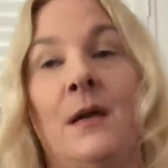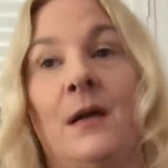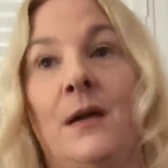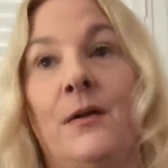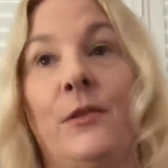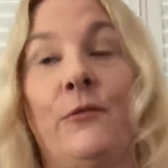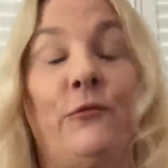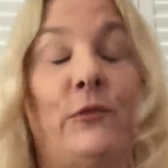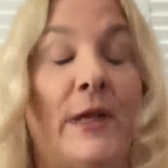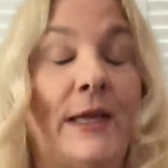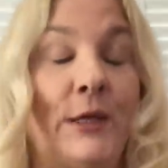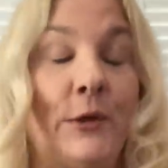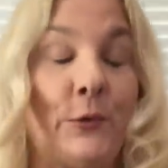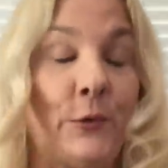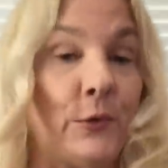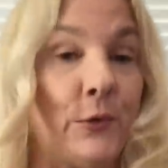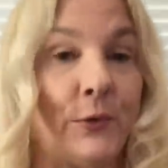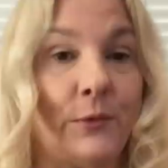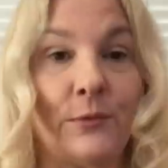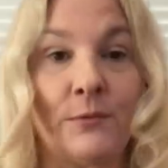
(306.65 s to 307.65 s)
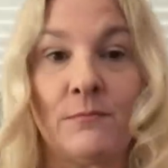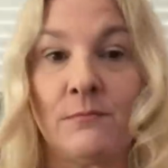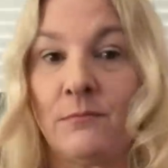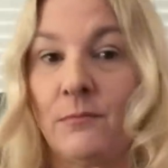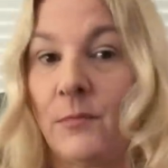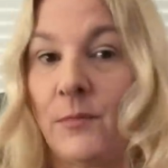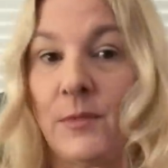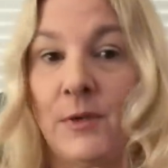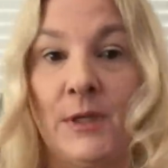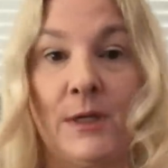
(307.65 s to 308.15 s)
Uh, the flight crew,
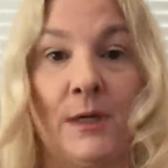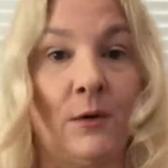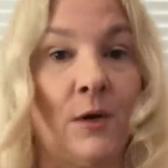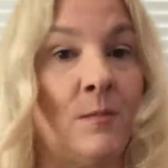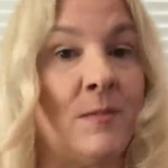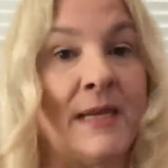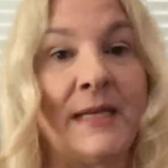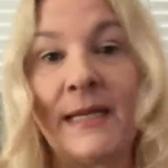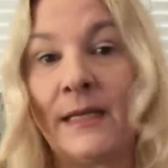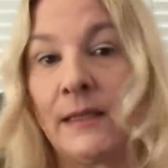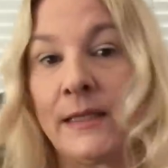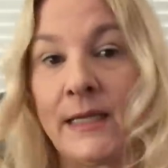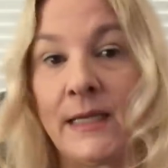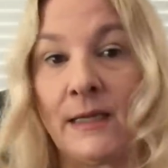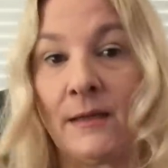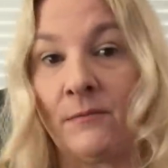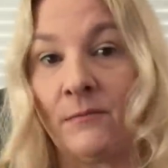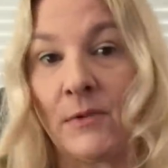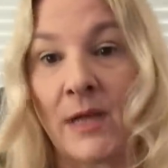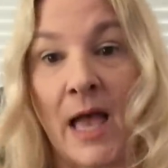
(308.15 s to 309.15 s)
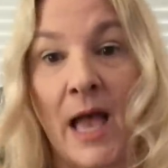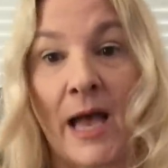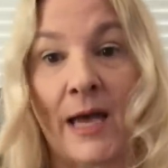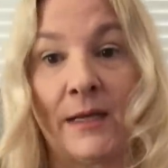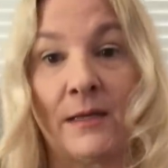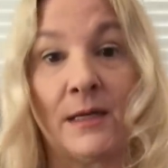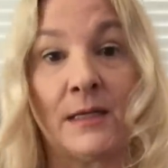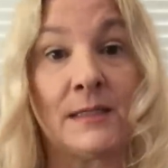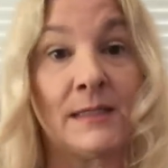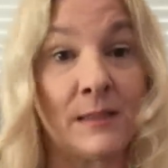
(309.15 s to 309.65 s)
you know, immediately had